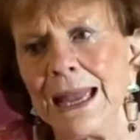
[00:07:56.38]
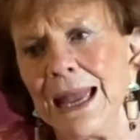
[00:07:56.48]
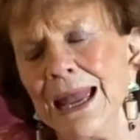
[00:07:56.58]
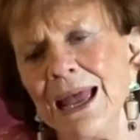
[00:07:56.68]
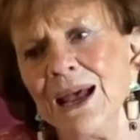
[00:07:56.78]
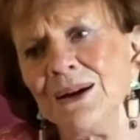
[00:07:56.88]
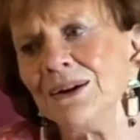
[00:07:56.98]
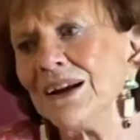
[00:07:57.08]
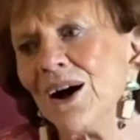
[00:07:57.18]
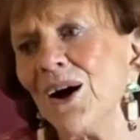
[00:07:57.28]

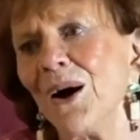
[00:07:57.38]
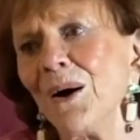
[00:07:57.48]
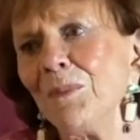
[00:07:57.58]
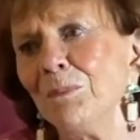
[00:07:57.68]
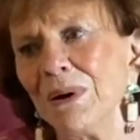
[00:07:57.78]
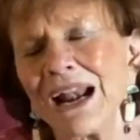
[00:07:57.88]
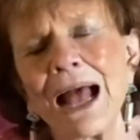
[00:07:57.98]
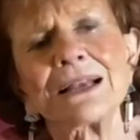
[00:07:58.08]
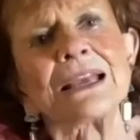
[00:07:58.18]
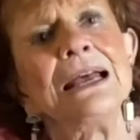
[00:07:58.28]
but
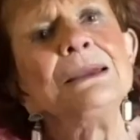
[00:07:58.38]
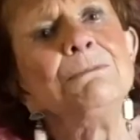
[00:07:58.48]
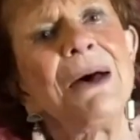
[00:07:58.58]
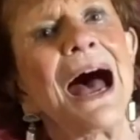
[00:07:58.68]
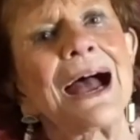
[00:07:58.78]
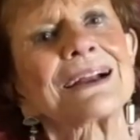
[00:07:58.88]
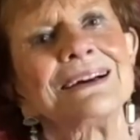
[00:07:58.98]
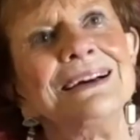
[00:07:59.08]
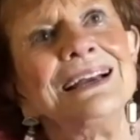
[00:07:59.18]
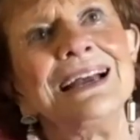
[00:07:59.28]
I came back,
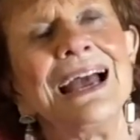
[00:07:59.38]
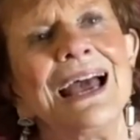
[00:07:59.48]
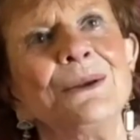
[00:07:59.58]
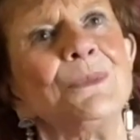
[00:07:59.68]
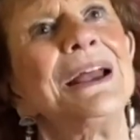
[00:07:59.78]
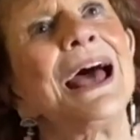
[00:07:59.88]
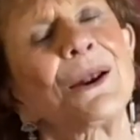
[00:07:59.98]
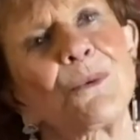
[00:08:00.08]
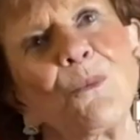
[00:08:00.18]
and we had a